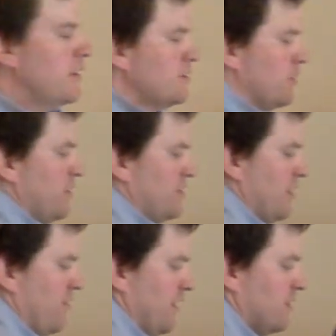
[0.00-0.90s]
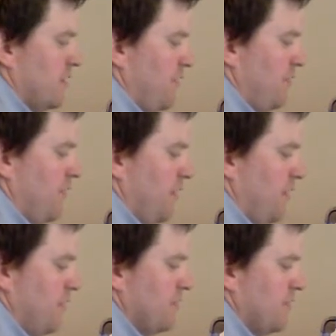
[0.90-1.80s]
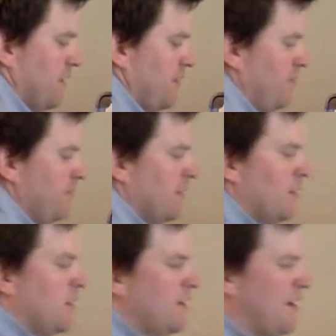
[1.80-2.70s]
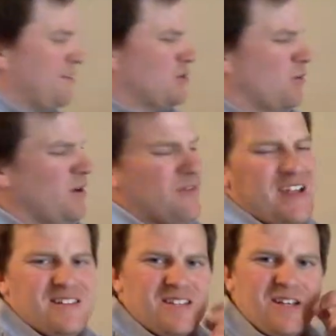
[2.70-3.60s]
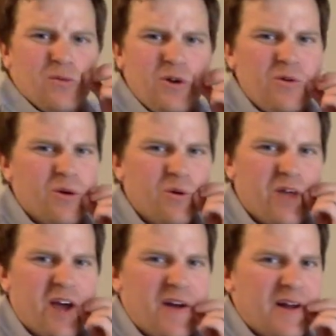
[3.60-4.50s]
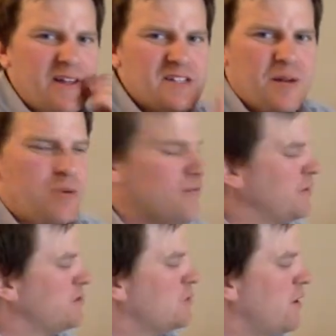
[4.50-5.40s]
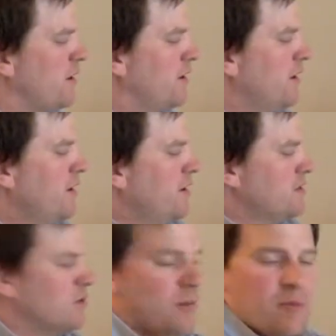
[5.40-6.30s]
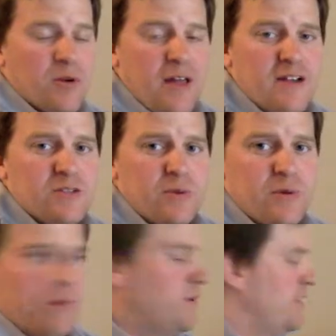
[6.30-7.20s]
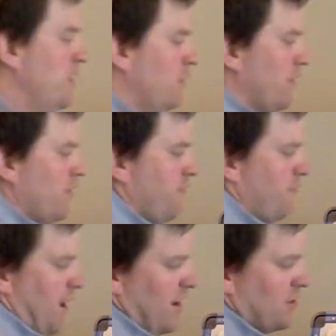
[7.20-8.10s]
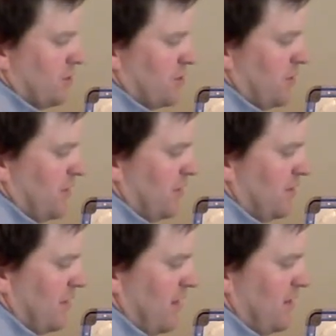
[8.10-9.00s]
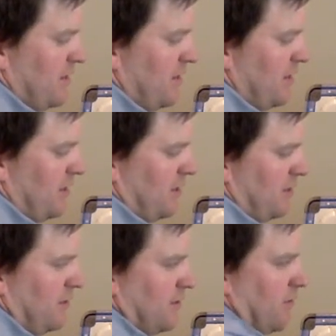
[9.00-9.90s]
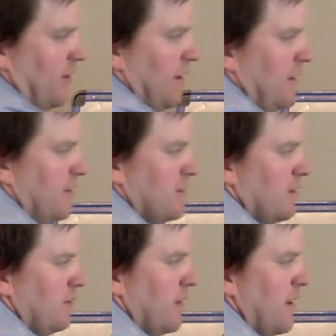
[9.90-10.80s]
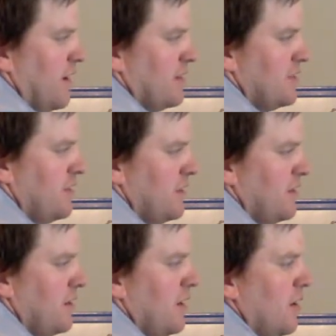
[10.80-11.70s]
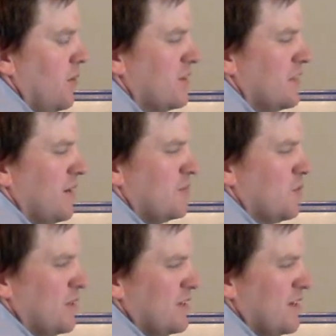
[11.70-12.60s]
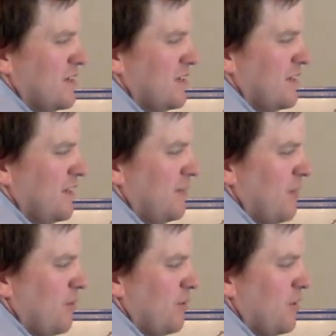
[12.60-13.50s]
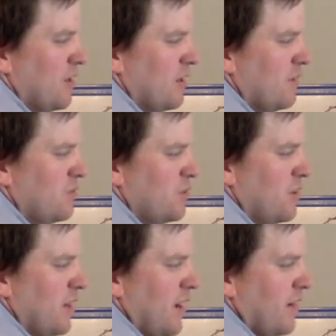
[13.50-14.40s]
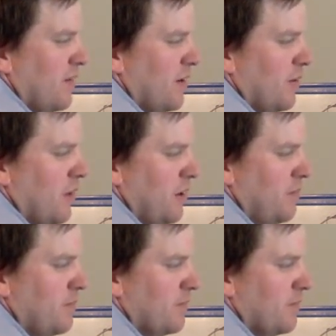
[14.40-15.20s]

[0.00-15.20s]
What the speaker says: So we just have x left on the left side. Now, the square root of 18, we don't know that, right? It's not a perfect square. So remember last week what we did. We're going to factor tree this 18. Okay, let's say we got 18. What times what's 18? Maybe we think of 2 and 9 right away.